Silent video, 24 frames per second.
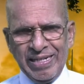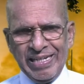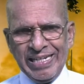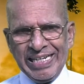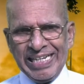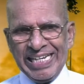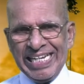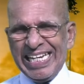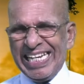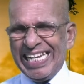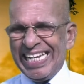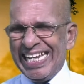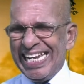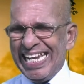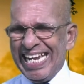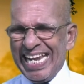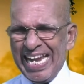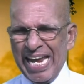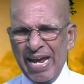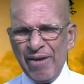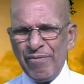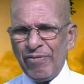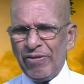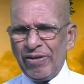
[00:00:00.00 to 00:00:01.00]
He
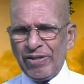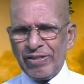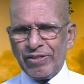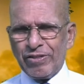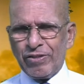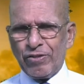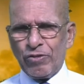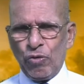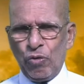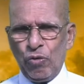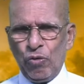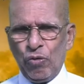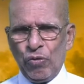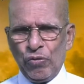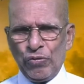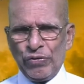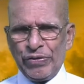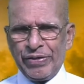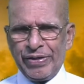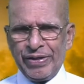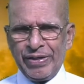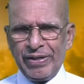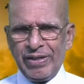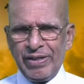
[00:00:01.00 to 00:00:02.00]
never
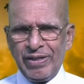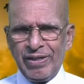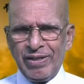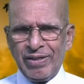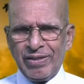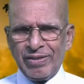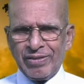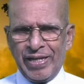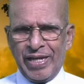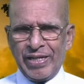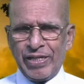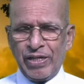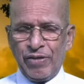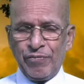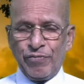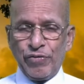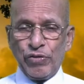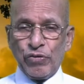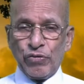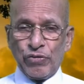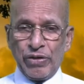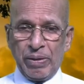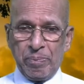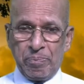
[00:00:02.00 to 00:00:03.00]
told that if
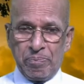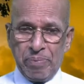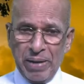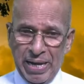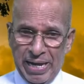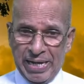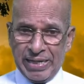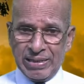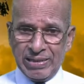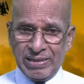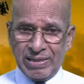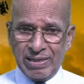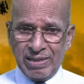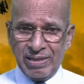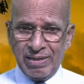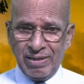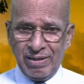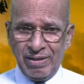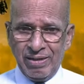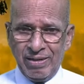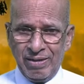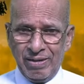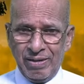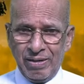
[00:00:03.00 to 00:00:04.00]
you repent,
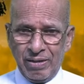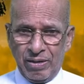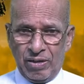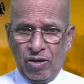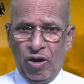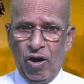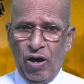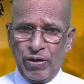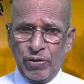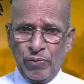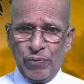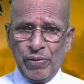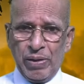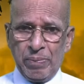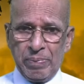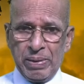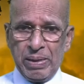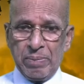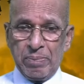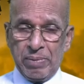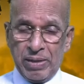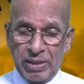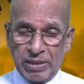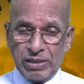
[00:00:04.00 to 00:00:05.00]
God will
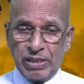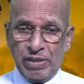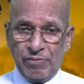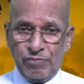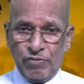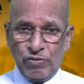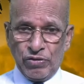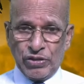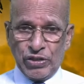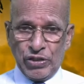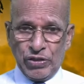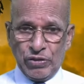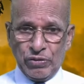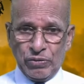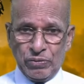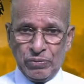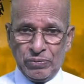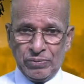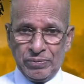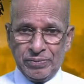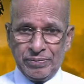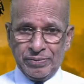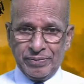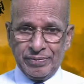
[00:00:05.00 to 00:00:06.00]
be merciful to you.